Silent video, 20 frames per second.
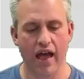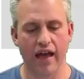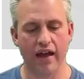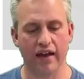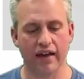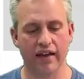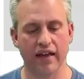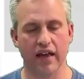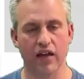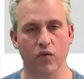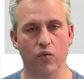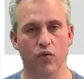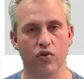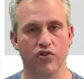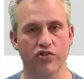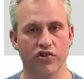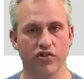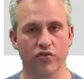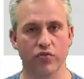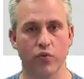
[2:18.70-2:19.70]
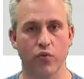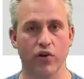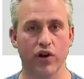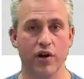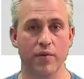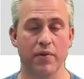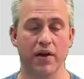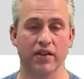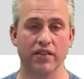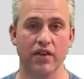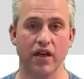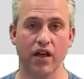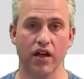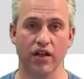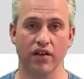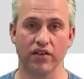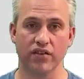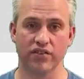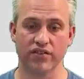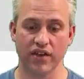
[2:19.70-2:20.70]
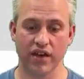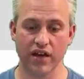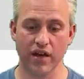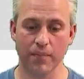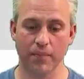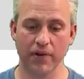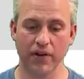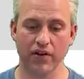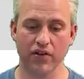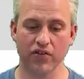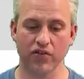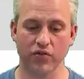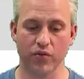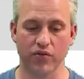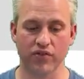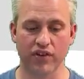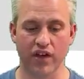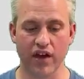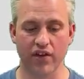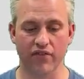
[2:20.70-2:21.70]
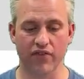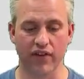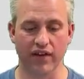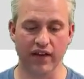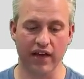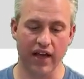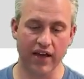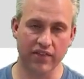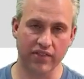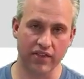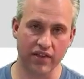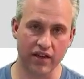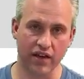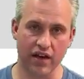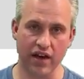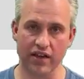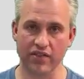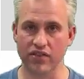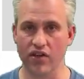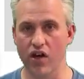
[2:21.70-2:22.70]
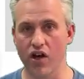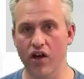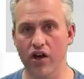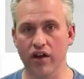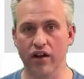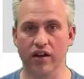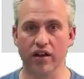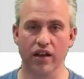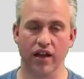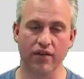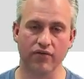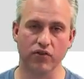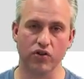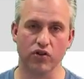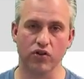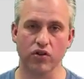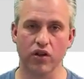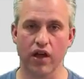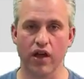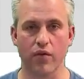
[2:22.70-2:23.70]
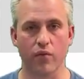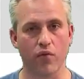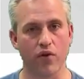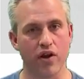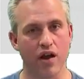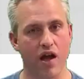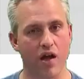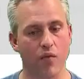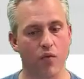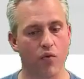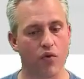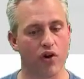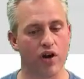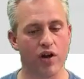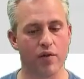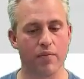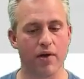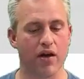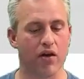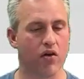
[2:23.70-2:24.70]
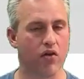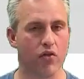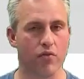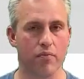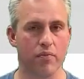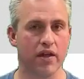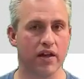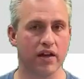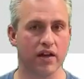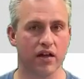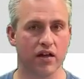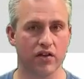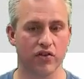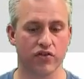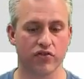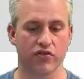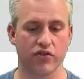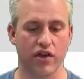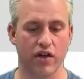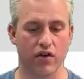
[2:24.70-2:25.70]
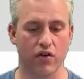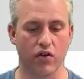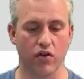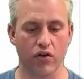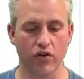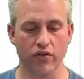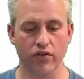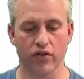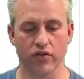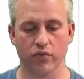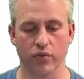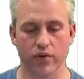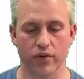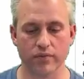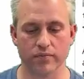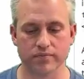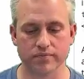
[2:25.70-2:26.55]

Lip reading: And again, we're just worried about the hunt setup here, so it's kind of like at the hunt level, and we're not worried about all the mini hunts at all in this one.